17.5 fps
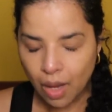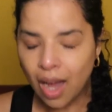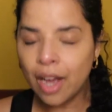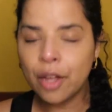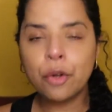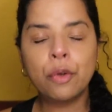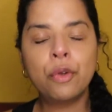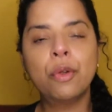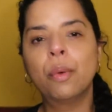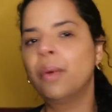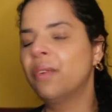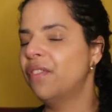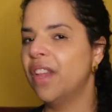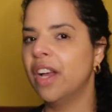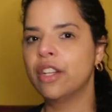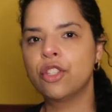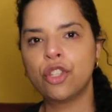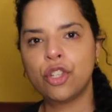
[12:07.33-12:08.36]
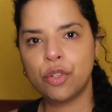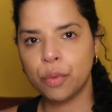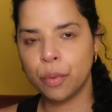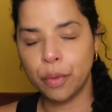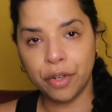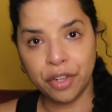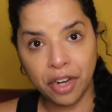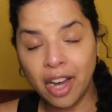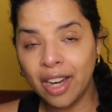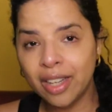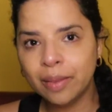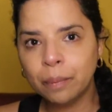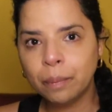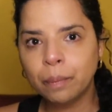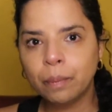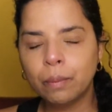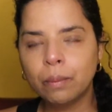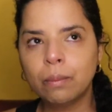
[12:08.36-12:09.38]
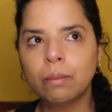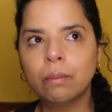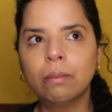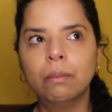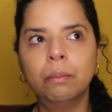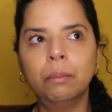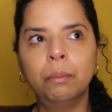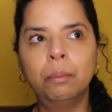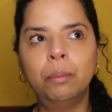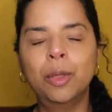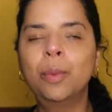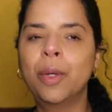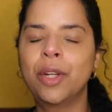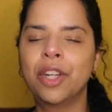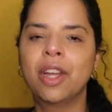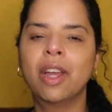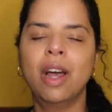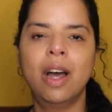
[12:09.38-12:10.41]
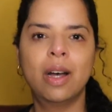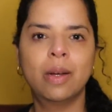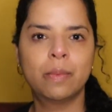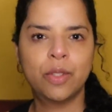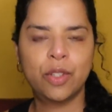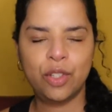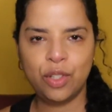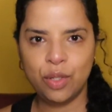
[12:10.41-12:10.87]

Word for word: I don't know if that's true or not, but when it comes